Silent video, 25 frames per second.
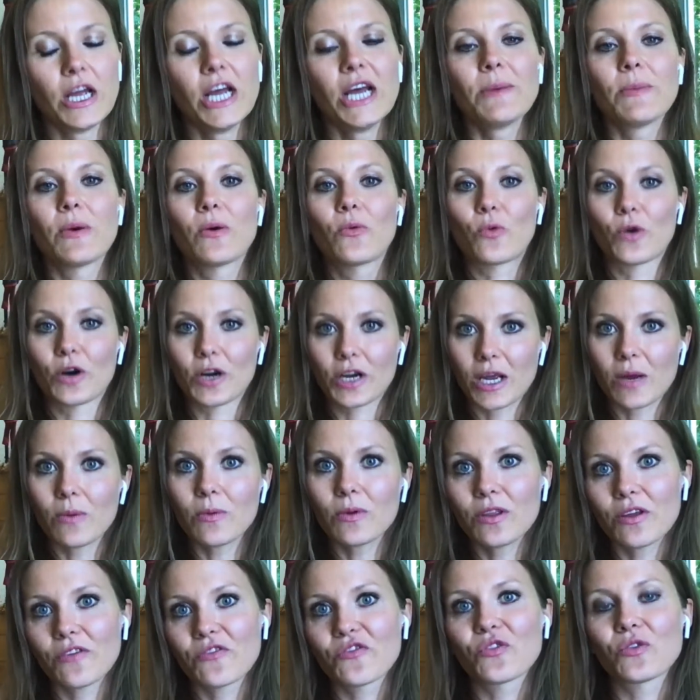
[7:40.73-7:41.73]
But working
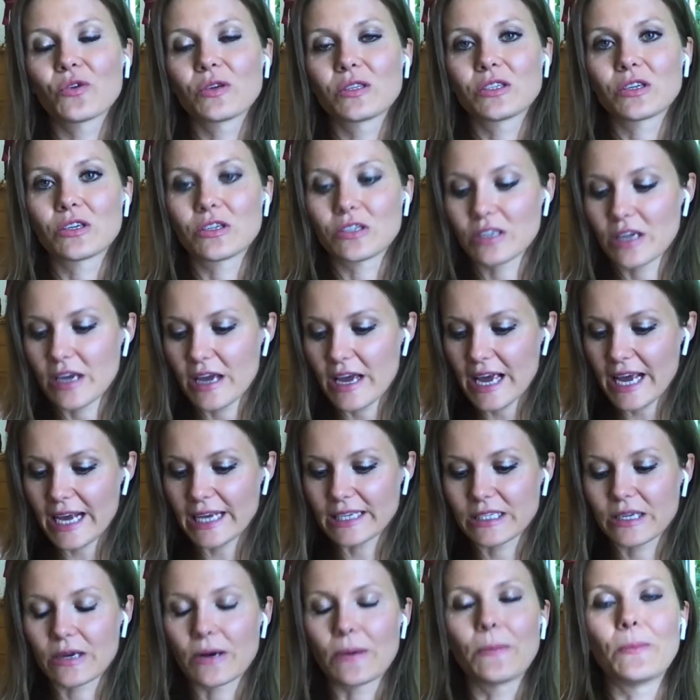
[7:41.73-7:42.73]
with influencers
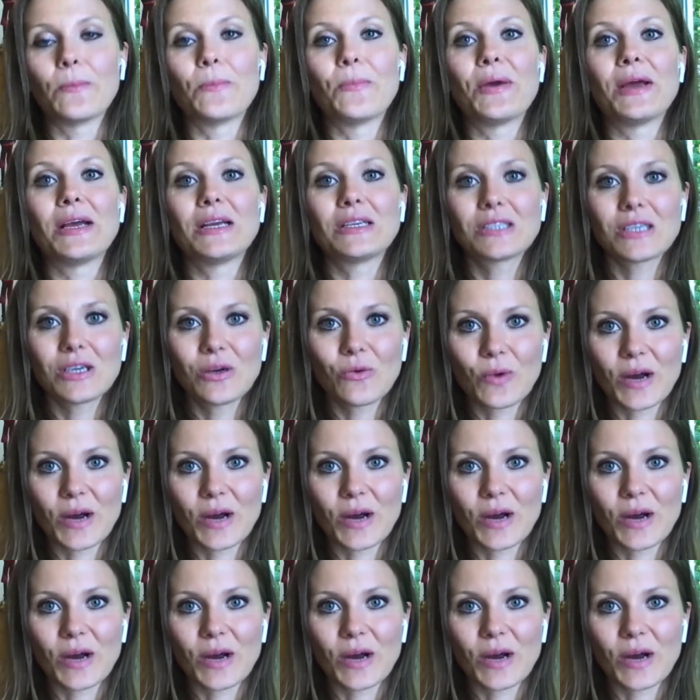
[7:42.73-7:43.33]
is an amazing